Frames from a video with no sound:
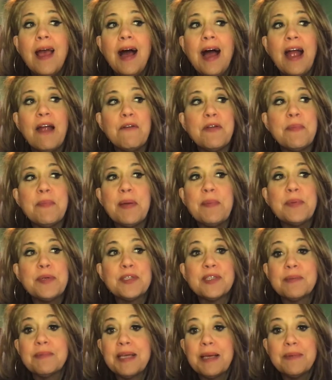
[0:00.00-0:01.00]
I remember
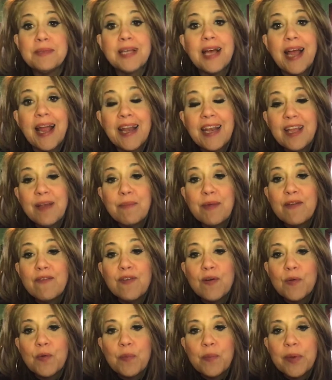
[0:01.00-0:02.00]
sometimes hiding my
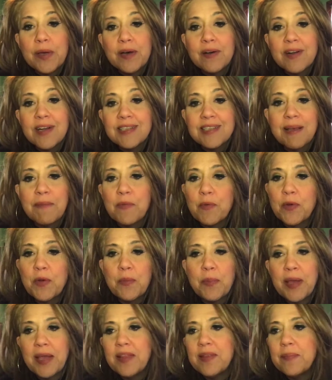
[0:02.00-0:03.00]
phone bill because I'm the one
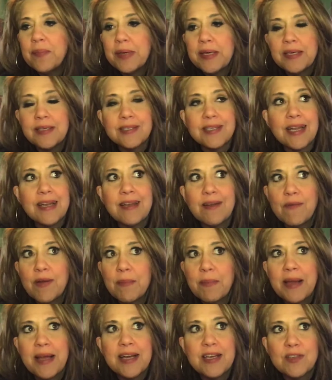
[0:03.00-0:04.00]
who paid the bills, and I didn't
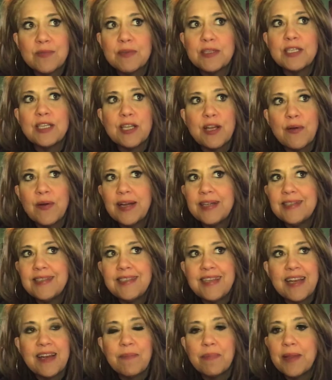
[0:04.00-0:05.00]
want my husband to know I'd
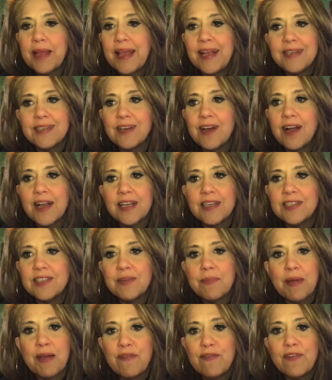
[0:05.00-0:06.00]
stayed up late talking
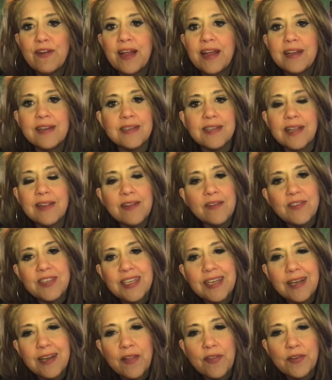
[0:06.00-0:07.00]
to my friend that lived
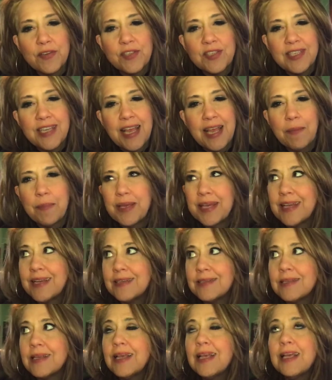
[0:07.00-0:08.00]
in another state, because